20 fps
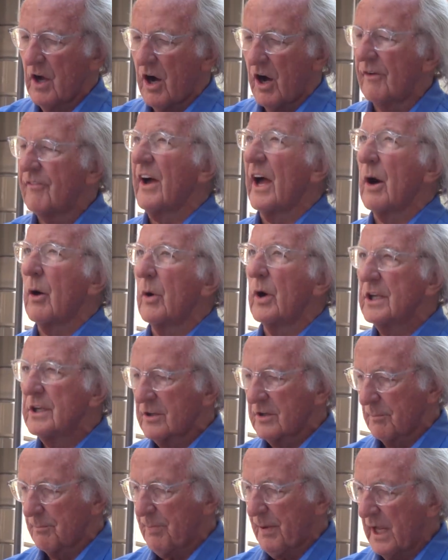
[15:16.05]
of our
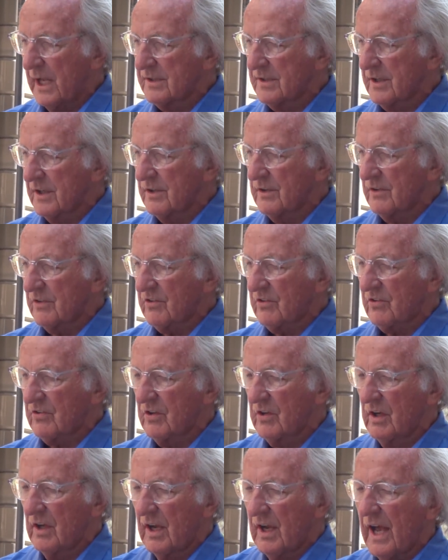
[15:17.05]
independence,
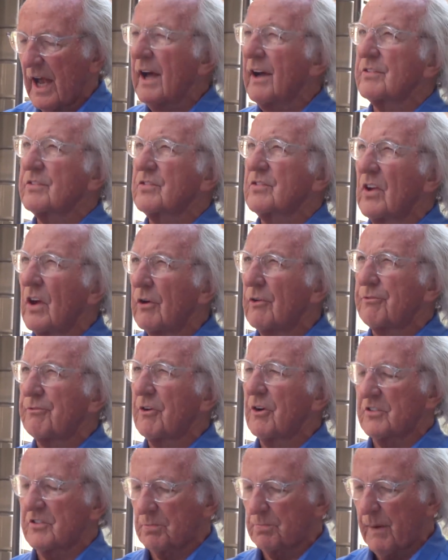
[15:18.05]
our
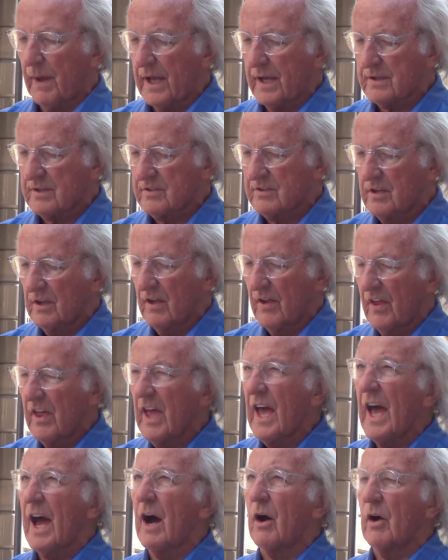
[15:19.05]
self-respect,
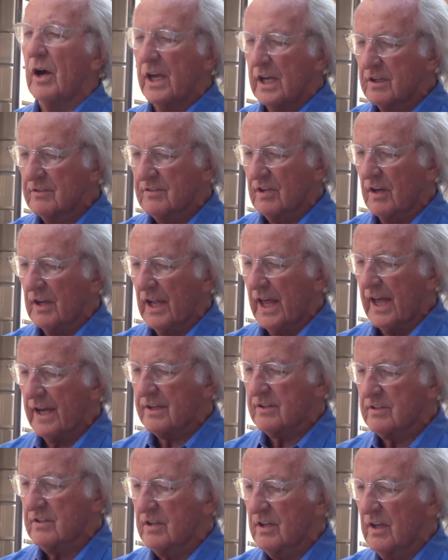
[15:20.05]
our
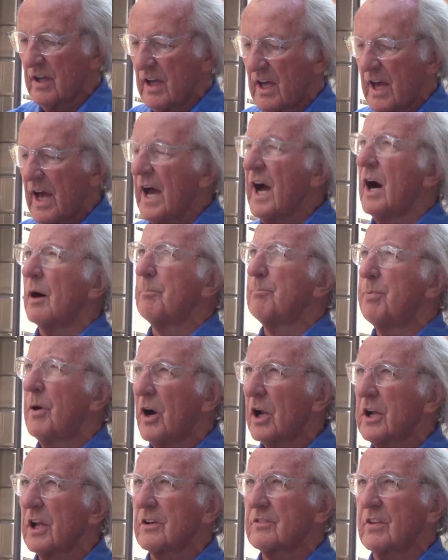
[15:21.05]
intellect, our
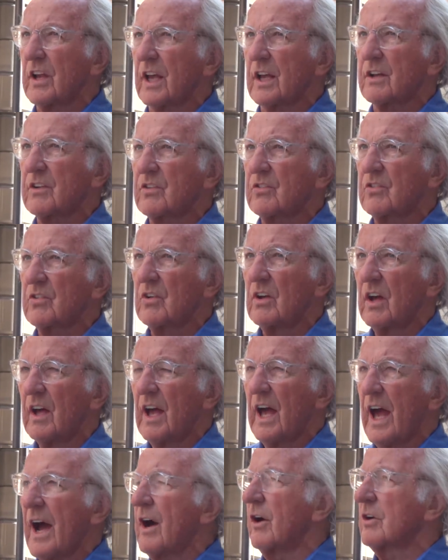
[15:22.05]
politics,
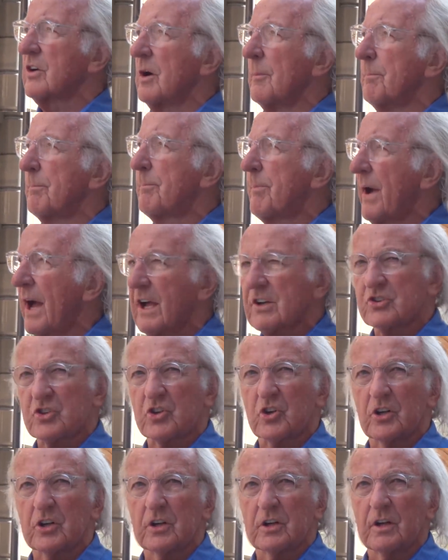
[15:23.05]
our
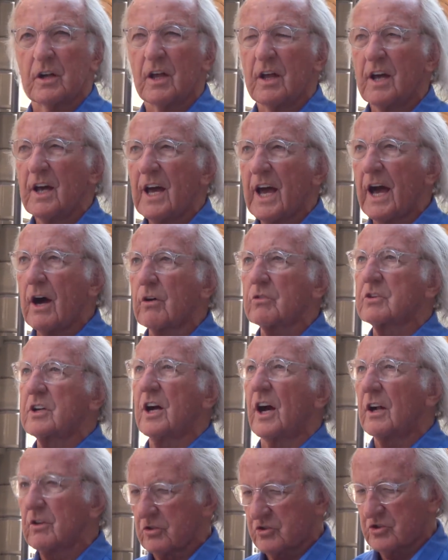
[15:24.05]
compassion, our
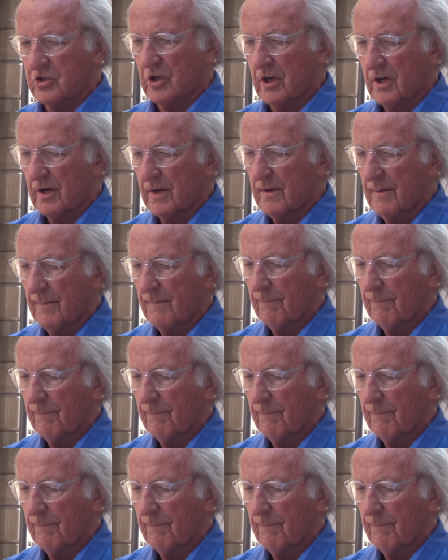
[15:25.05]
culture.